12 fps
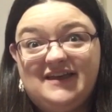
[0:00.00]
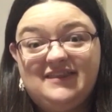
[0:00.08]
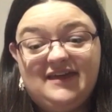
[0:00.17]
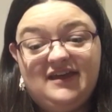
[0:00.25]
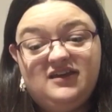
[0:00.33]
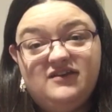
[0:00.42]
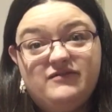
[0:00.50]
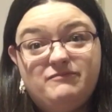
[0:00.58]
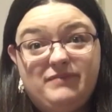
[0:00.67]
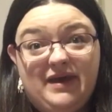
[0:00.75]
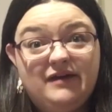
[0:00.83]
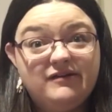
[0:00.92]
thank you for
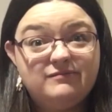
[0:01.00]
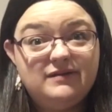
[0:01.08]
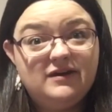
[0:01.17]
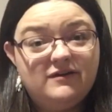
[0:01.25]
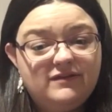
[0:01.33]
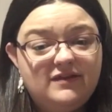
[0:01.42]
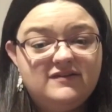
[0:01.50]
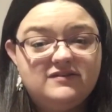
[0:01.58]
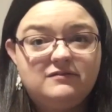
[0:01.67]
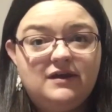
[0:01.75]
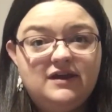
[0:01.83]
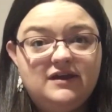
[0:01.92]
being with me over these
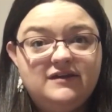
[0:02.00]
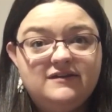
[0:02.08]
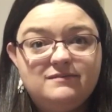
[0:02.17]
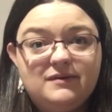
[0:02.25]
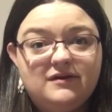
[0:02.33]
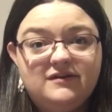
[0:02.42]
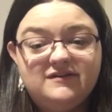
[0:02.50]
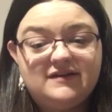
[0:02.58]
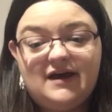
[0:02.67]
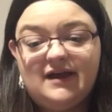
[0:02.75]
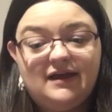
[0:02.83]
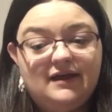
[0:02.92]
3 years, because
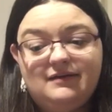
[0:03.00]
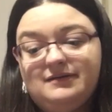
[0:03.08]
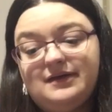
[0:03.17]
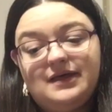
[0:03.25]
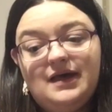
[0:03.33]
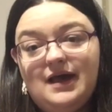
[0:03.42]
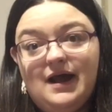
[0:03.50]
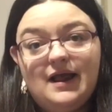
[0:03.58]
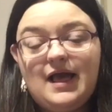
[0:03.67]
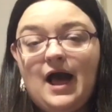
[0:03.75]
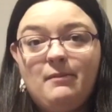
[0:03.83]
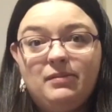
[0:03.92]
I
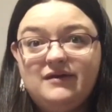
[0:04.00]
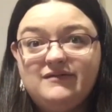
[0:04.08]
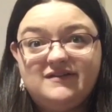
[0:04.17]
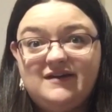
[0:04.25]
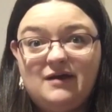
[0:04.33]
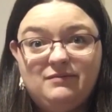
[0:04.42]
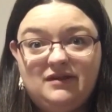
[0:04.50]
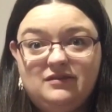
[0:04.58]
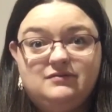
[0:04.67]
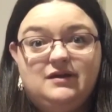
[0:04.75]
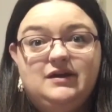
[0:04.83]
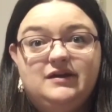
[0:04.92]
can't believe it's now been
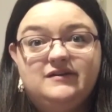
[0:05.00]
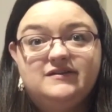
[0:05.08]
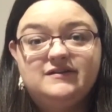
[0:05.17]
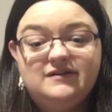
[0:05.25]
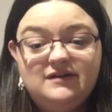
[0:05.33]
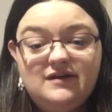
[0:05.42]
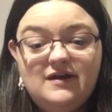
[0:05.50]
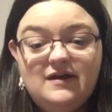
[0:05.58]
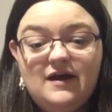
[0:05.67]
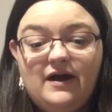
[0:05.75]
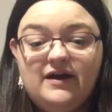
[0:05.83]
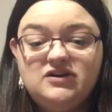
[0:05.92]
3 years.
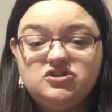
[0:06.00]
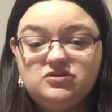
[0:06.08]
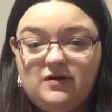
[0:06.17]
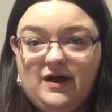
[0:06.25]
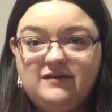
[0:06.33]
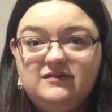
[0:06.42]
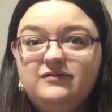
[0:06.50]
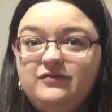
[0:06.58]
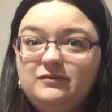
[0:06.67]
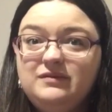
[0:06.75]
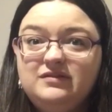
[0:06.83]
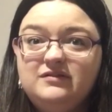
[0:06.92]
I tried to
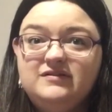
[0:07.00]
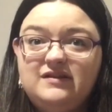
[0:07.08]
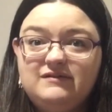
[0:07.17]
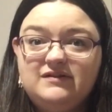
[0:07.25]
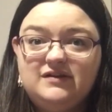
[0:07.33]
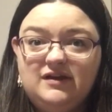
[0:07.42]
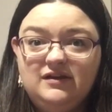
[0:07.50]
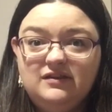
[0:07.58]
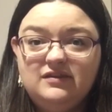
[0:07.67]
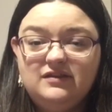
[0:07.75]
film on the 17th,